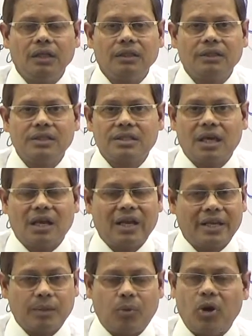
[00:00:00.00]
These are
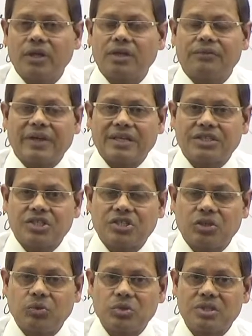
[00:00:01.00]
like point of
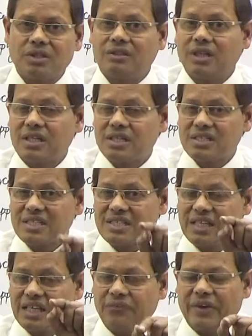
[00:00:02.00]
taxation rules that
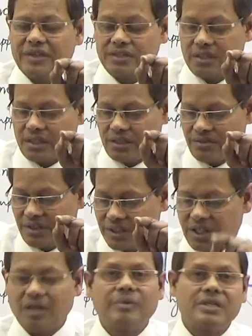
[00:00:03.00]
signifies, that
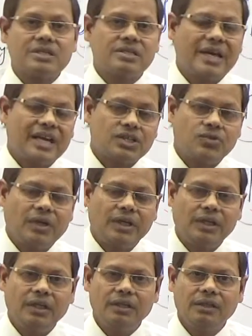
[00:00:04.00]
determines
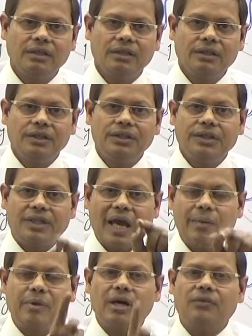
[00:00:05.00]
actually the
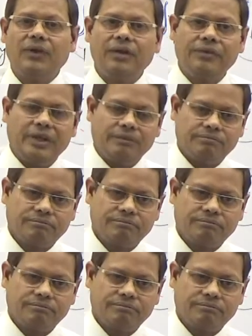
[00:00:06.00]
timing of levy.